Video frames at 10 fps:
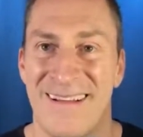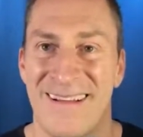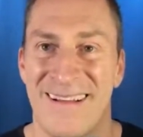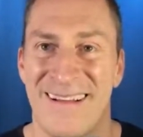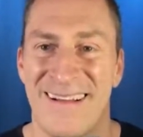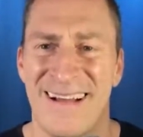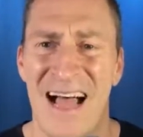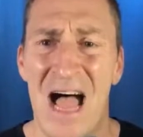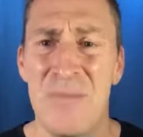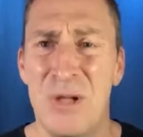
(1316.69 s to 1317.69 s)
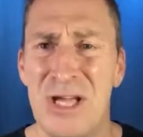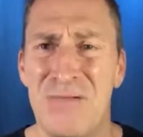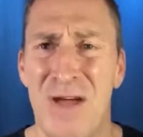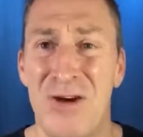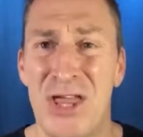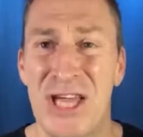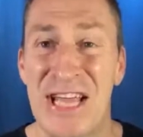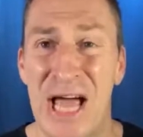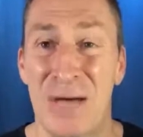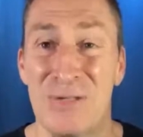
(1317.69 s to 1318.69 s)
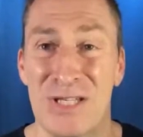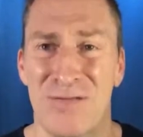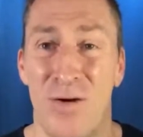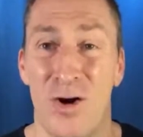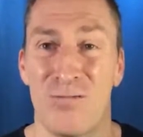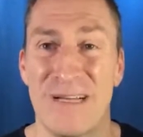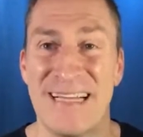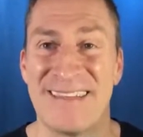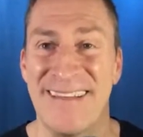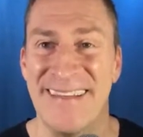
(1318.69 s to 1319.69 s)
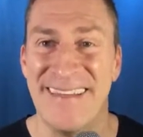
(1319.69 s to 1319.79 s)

I believe everything happens for a reason.